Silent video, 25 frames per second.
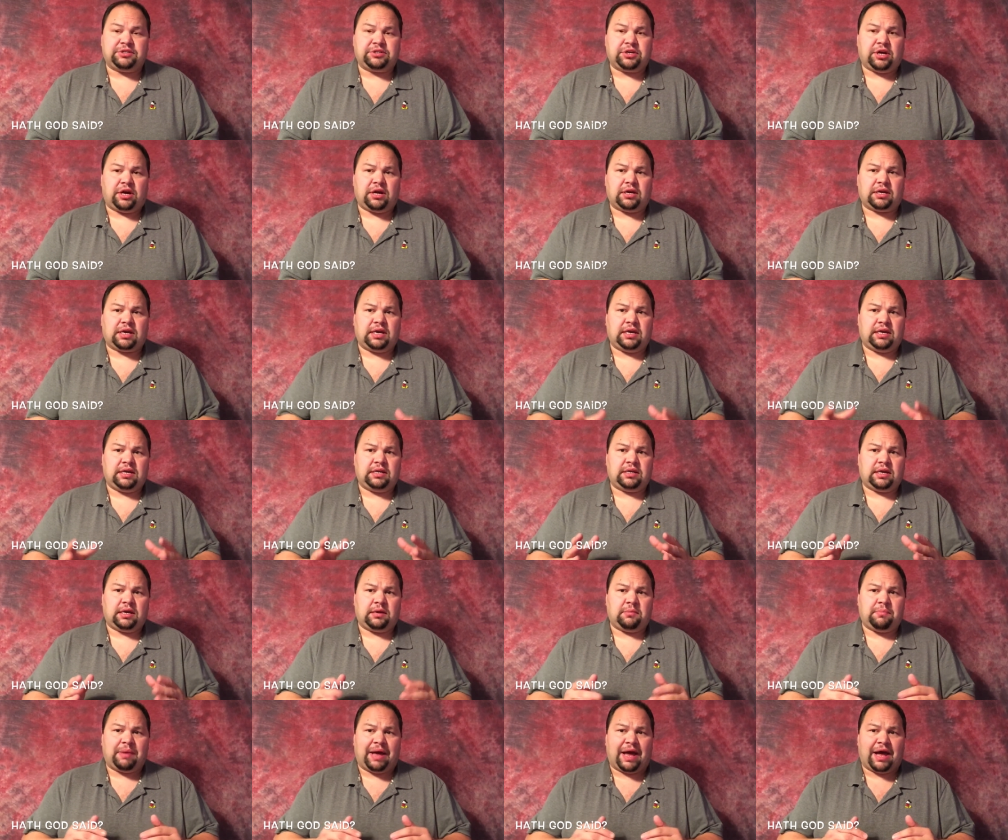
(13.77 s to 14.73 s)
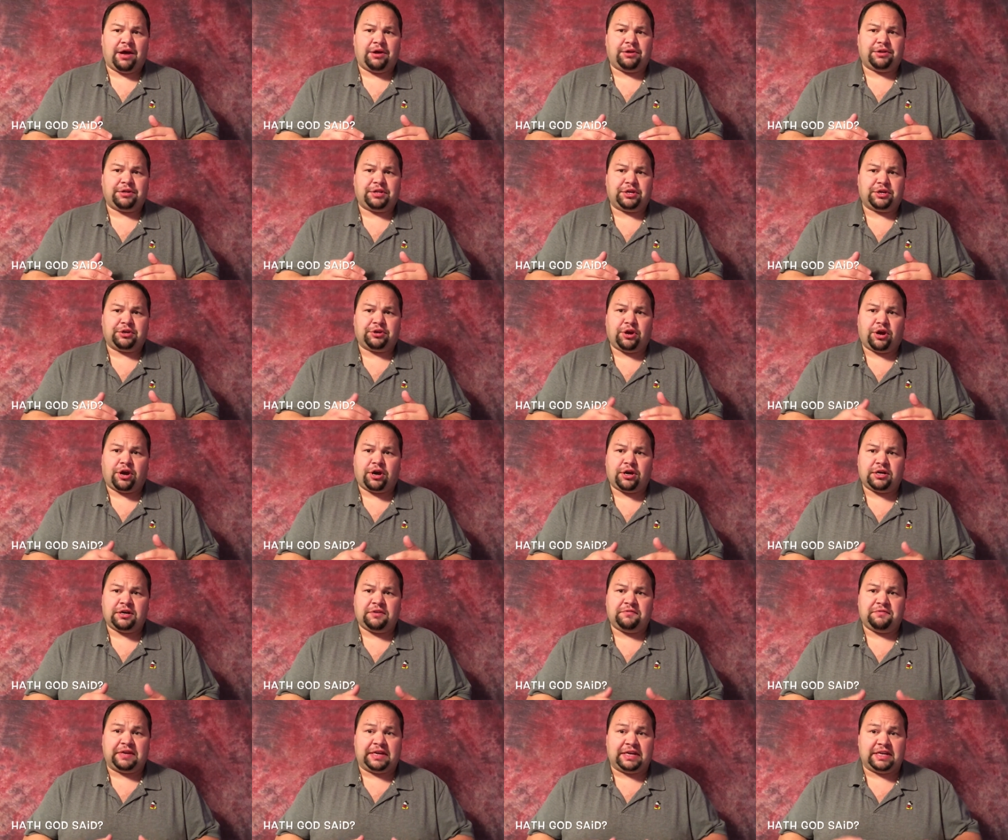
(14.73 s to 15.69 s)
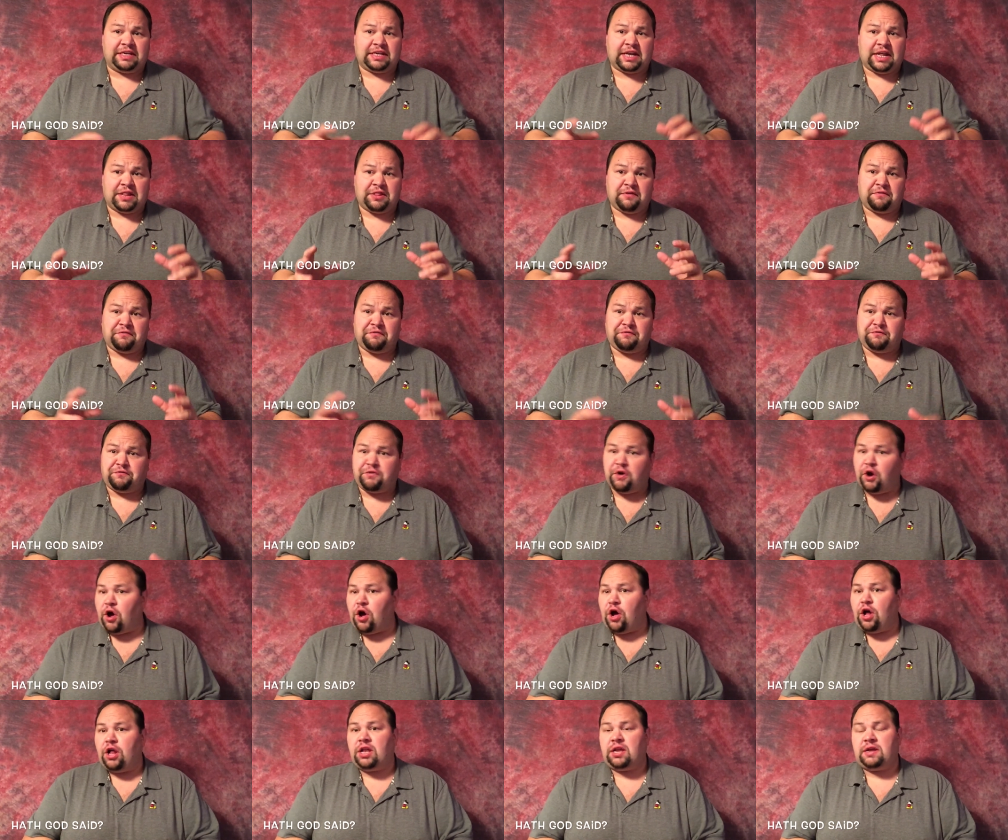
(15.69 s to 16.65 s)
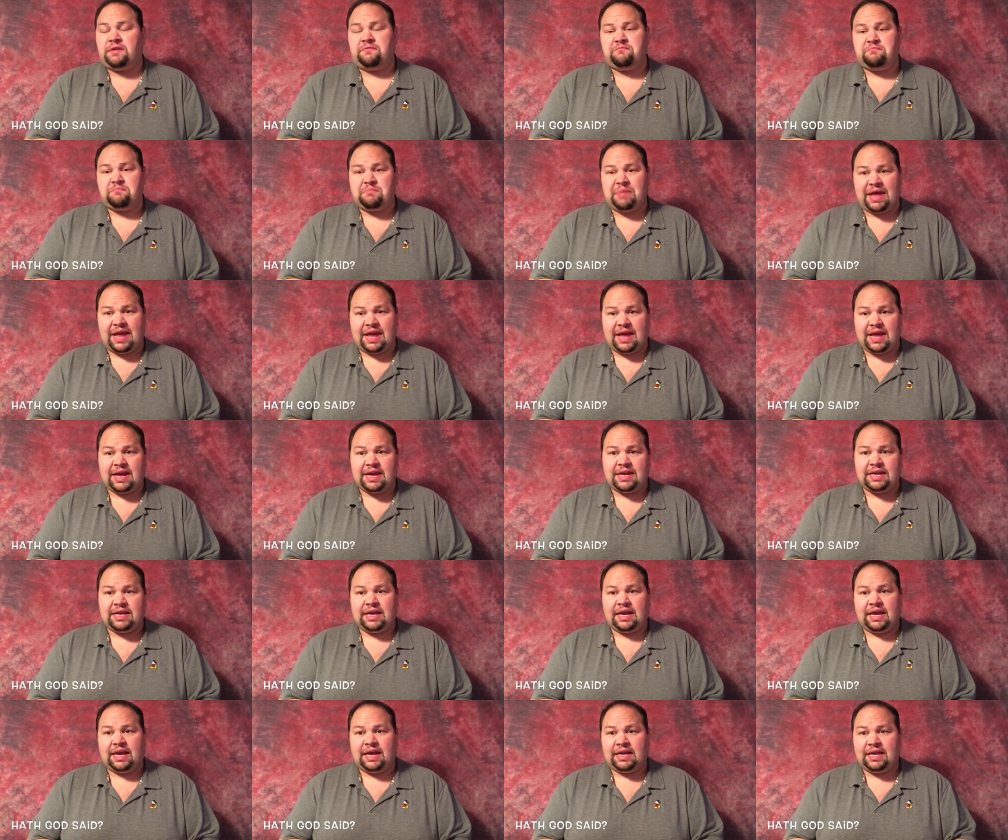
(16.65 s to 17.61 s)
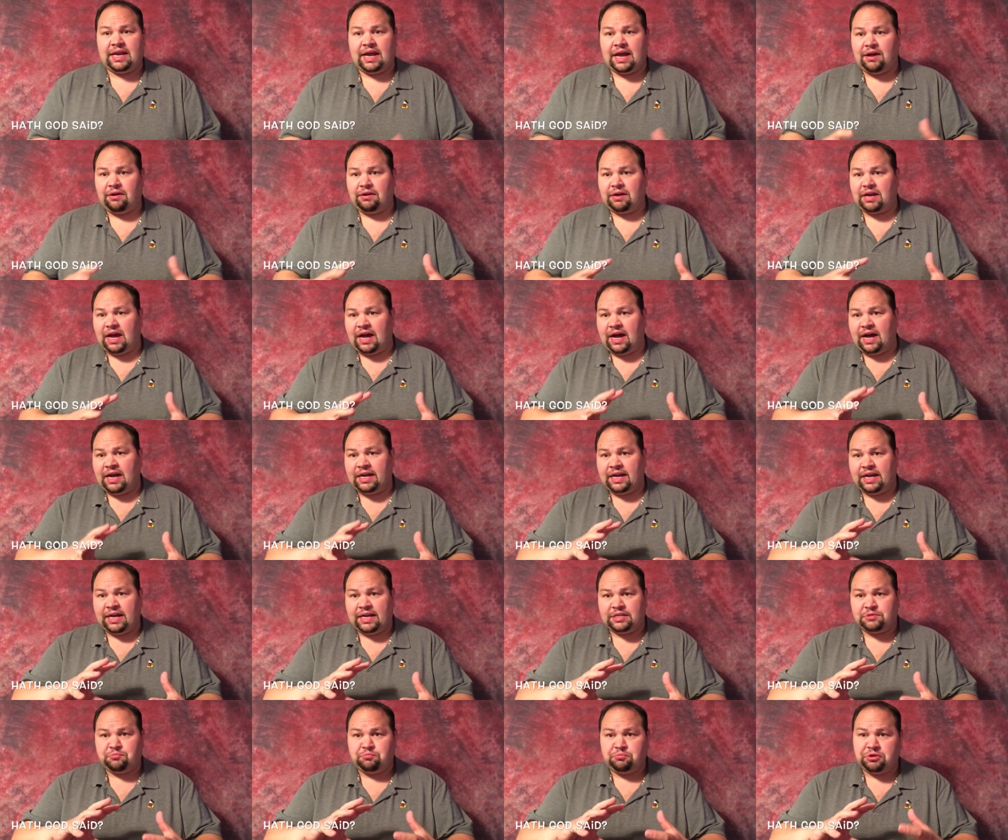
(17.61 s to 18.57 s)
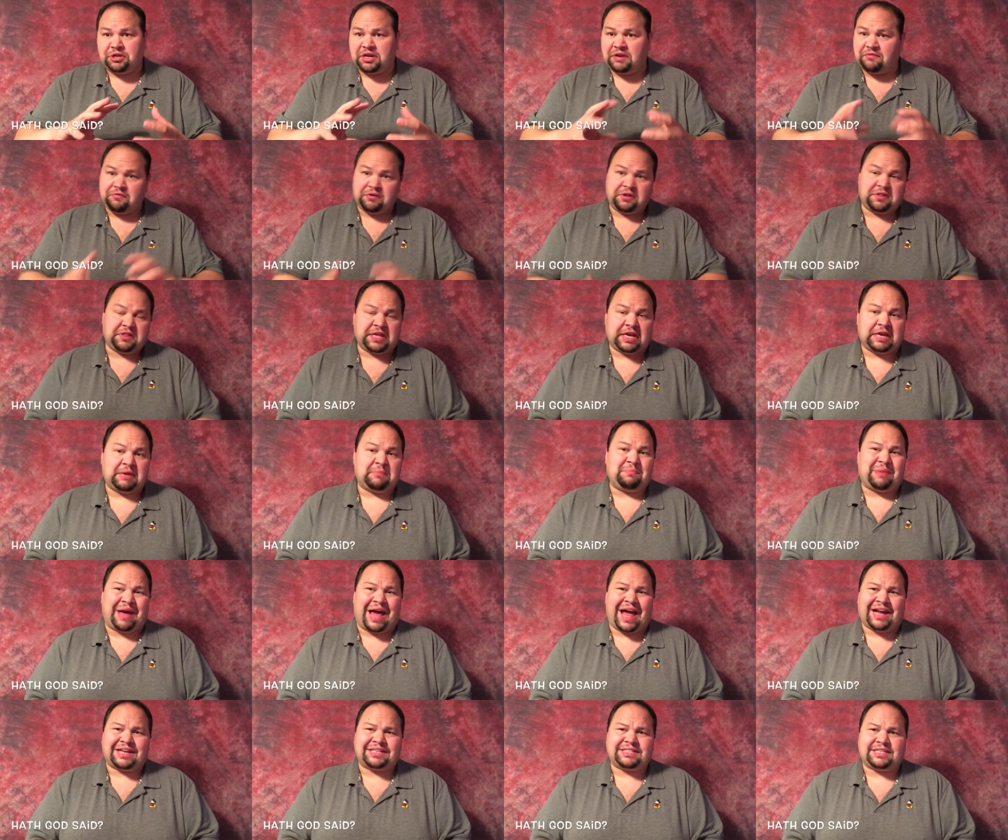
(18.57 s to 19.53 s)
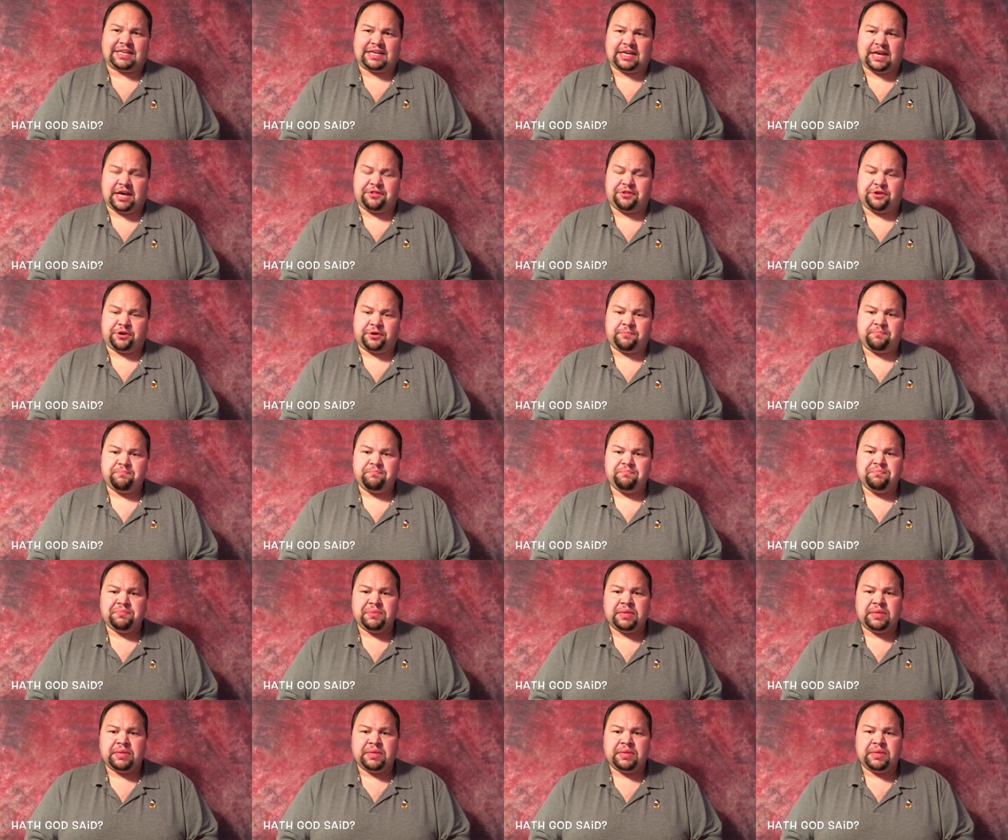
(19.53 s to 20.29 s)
talking about the Garden of Eden and the fall of man and how God has put everything back together.